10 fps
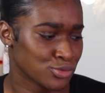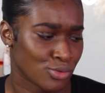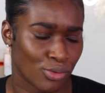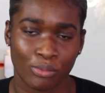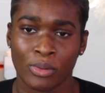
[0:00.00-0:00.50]

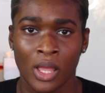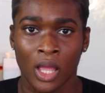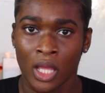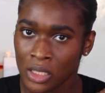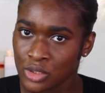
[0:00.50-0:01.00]
So,
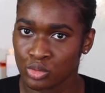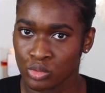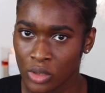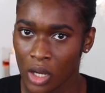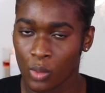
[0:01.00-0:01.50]
you
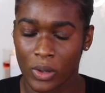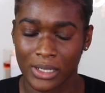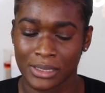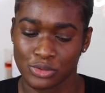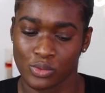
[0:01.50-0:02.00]
know,
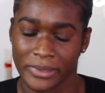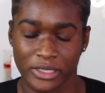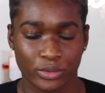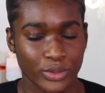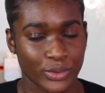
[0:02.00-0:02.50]
while I'm doing my
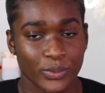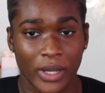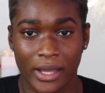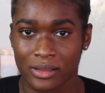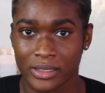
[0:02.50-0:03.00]
little cute
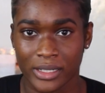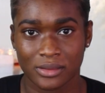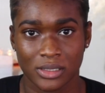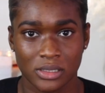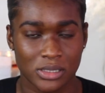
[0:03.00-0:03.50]
holiday
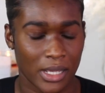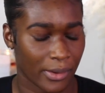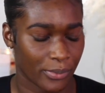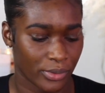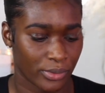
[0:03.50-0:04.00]
looks, I
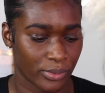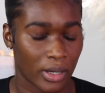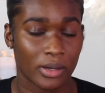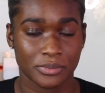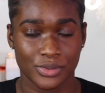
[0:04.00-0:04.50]
will
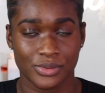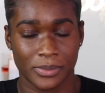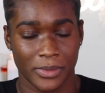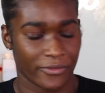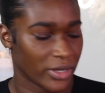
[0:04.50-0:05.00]
do
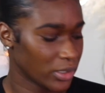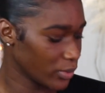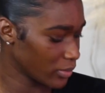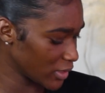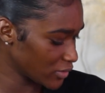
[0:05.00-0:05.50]
some get ready
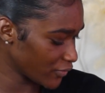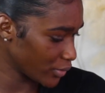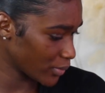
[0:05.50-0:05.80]
with me's for you